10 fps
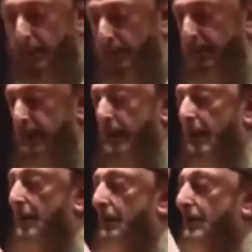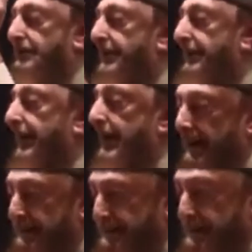They are washing their
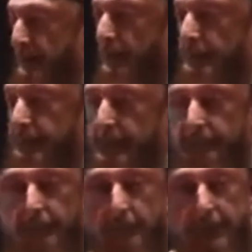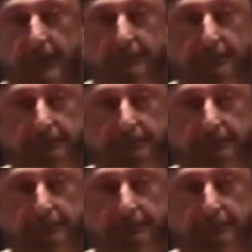hands and the water is flowing.